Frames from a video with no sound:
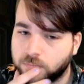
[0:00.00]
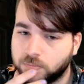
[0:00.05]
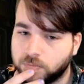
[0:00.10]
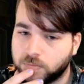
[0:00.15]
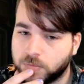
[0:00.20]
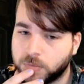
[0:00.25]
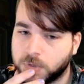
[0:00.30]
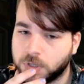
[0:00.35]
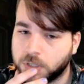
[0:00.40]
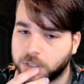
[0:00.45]

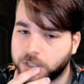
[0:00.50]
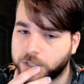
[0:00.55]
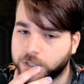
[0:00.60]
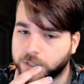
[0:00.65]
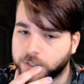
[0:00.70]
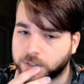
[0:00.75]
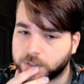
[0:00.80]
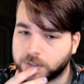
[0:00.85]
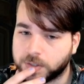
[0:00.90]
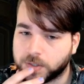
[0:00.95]

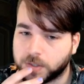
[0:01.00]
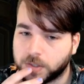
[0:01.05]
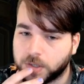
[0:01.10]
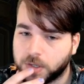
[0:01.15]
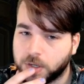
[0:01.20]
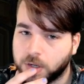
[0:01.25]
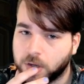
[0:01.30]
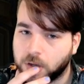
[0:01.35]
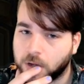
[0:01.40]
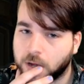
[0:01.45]
Delicious.
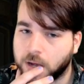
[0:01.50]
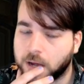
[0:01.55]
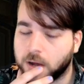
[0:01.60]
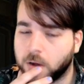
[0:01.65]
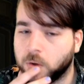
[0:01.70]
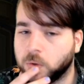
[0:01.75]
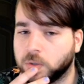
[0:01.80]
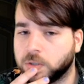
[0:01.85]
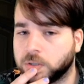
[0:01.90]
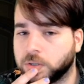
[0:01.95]

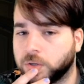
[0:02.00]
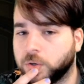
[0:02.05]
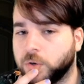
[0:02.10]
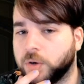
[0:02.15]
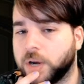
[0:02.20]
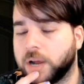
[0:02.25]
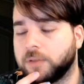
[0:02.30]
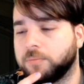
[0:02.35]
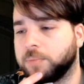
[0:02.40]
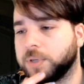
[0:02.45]
Also could
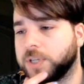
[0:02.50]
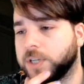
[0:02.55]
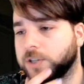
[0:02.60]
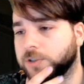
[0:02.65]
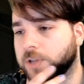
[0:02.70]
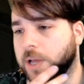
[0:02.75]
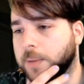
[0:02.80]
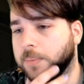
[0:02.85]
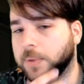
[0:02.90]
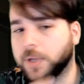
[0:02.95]
have
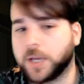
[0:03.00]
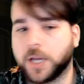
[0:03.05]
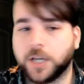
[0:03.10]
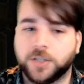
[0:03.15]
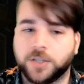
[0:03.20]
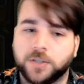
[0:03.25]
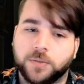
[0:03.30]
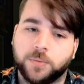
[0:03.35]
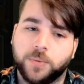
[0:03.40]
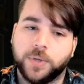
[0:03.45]
potential
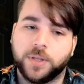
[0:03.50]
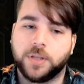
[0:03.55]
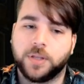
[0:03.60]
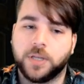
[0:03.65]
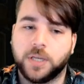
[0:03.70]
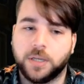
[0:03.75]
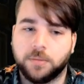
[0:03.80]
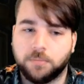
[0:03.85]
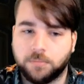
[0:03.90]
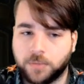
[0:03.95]
applications with
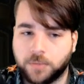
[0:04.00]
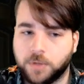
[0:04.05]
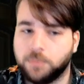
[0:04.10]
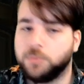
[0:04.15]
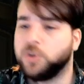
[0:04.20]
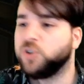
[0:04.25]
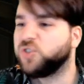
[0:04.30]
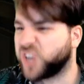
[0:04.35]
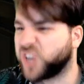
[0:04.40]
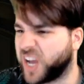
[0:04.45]
the
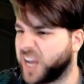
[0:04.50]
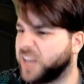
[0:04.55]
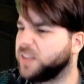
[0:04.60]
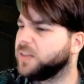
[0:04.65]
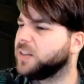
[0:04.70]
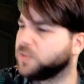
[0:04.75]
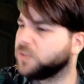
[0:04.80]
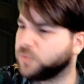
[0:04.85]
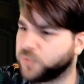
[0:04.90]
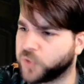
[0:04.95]
mutate,
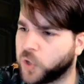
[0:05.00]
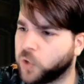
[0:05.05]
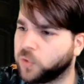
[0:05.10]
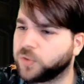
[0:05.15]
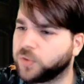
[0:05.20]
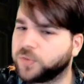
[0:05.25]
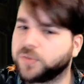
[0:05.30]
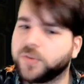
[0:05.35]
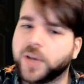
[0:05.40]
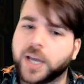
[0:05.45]
the evolve
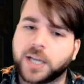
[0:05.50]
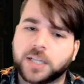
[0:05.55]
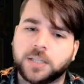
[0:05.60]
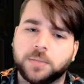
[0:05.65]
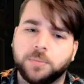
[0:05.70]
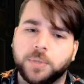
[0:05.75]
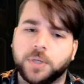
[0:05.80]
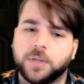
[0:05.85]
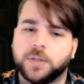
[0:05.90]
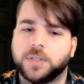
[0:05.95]
effects,
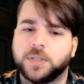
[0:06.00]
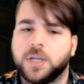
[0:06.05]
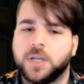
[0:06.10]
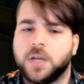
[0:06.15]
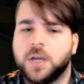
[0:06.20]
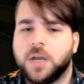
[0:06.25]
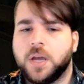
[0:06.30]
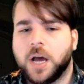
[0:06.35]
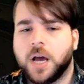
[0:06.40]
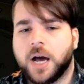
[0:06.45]
because
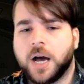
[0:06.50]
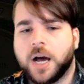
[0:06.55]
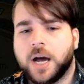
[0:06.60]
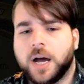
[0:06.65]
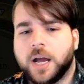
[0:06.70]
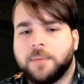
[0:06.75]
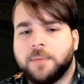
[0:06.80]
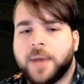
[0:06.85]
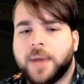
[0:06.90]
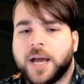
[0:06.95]

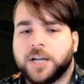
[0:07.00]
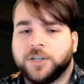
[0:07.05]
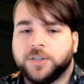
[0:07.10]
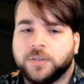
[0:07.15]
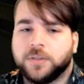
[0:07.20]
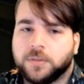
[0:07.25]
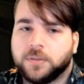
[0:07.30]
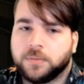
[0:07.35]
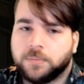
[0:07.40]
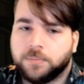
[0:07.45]
I
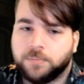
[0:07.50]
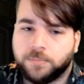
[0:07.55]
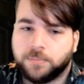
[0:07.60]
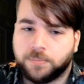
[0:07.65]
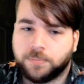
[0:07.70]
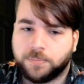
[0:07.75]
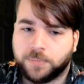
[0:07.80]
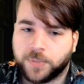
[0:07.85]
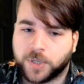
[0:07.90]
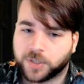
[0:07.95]
imagine
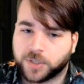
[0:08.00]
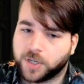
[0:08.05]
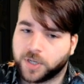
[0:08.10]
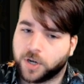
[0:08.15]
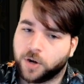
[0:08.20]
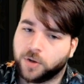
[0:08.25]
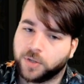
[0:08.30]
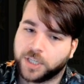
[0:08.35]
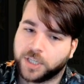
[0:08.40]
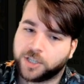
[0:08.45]
because it
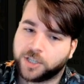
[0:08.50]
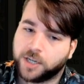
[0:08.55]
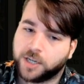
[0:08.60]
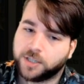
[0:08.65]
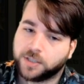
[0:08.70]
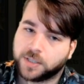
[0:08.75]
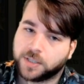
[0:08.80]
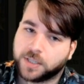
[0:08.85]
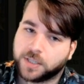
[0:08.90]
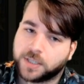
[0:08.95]
only
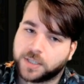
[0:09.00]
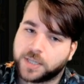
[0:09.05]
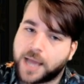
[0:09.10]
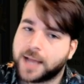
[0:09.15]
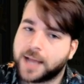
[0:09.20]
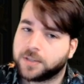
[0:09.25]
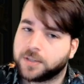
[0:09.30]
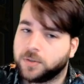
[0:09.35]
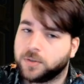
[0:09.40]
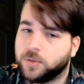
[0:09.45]
changes the
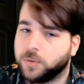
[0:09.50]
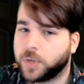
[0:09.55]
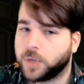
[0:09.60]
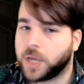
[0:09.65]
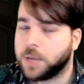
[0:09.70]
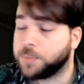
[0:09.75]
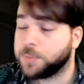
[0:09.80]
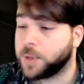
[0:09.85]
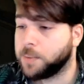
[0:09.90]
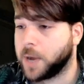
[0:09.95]
stats, you'll
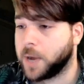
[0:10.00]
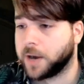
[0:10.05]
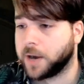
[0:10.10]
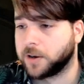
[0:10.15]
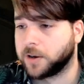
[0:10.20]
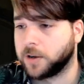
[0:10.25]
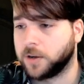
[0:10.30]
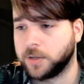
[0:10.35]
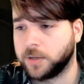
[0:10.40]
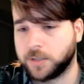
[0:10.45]
keep the mana
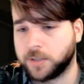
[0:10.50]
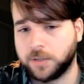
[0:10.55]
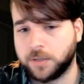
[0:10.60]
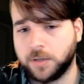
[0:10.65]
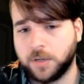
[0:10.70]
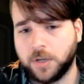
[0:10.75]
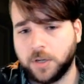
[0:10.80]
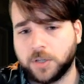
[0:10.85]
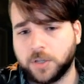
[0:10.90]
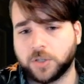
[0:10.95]
cost.
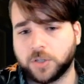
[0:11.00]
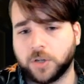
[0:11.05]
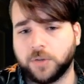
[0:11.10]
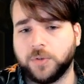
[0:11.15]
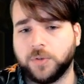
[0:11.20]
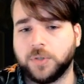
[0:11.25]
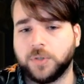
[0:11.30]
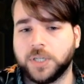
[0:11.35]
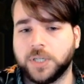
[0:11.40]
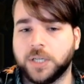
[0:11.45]
So if
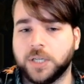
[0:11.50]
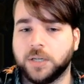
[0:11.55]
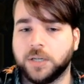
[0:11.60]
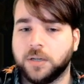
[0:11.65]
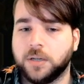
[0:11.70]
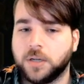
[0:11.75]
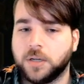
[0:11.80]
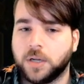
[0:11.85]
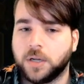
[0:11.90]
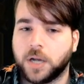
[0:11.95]
you did
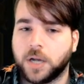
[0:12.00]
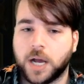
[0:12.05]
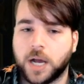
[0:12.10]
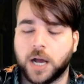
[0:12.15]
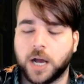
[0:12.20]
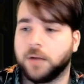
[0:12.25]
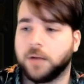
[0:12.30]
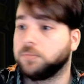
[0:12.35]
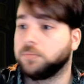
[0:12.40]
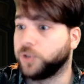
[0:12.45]

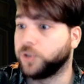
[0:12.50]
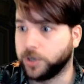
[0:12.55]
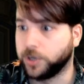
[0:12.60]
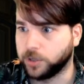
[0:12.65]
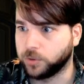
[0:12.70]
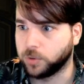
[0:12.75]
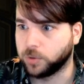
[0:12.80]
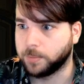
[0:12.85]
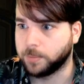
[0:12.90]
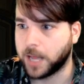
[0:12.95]
turn
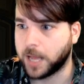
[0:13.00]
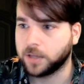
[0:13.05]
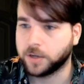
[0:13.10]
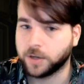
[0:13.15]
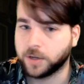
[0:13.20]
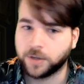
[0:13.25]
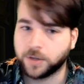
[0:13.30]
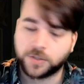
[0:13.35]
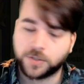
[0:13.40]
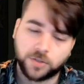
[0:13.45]
into a
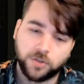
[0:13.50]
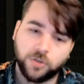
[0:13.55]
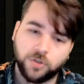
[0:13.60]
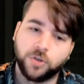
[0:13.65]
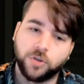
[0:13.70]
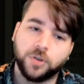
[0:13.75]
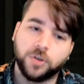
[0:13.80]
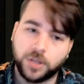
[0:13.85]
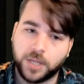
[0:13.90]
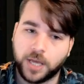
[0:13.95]
Malagos, you
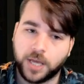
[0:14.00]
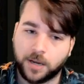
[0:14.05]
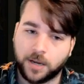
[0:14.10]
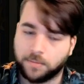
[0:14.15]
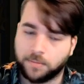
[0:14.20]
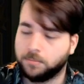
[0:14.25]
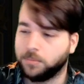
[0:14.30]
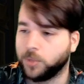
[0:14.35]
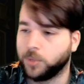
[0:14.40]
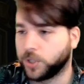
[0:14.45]
could then
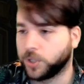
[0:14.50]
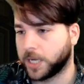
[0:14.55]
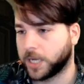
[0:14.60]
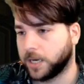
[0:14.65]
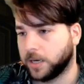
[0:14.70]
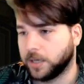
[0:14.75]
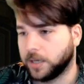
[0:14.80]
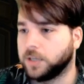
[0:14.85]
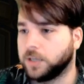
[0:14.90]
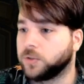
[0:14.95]
mutate
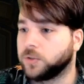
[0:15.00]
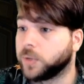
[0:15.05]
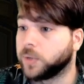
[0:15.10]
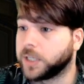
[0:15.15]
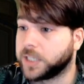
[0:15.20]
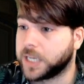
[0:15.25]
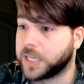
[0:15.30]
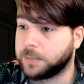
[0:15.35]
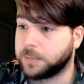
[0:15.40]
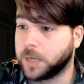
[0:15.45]
it into a
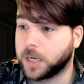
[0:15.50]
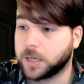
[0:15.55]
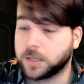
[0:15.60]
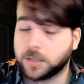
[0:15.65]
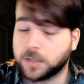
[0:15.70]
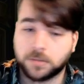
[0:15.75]
10 mana